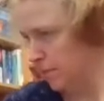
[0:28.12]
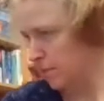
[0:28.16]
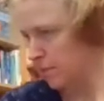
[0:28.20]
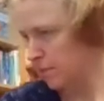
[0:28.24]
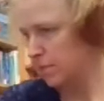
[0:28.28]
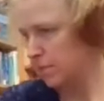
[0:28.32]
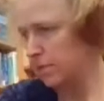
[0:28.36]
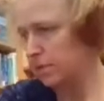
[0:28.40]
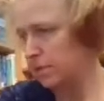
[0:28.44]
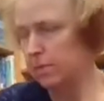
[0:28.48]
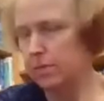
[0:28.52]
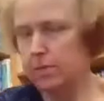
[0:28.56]

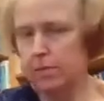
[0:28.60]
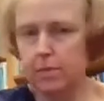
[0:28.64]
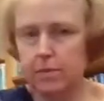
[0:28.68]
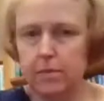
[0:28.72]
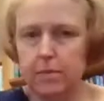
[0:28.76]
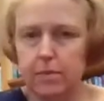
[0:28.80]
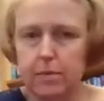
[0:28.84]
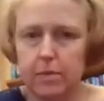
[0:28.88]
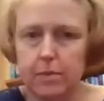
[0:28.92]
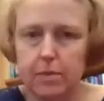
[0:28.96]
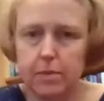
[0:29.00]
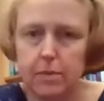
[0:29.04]

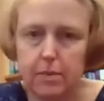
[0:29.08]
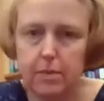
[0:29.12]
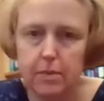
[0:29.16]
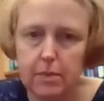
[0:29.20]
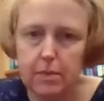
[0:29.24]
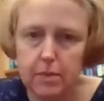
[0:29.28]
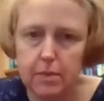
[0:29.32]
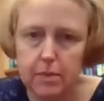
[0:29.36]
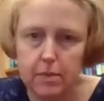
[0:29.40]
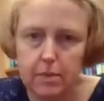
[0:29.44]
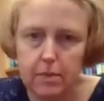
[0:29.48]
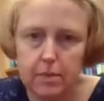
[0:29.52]

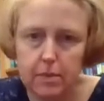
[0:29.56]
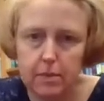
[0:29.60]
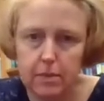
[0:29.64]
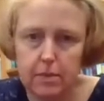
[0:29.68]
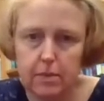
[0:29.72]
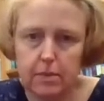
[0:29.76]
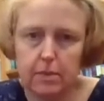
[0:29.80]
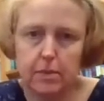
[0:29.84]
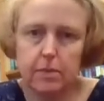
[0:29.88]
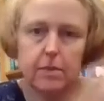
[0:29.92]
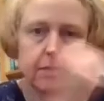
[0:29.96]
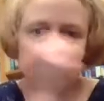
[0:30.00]

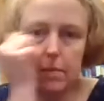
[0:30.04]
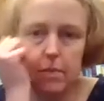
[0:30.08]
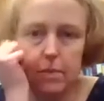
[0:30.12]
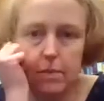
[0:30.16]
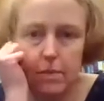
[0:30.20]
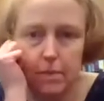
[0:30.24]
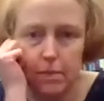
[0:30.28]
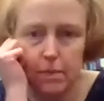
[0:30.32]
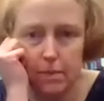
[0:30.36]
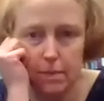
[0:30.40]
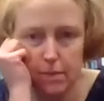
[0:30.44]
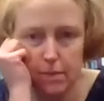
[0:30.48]
(silent)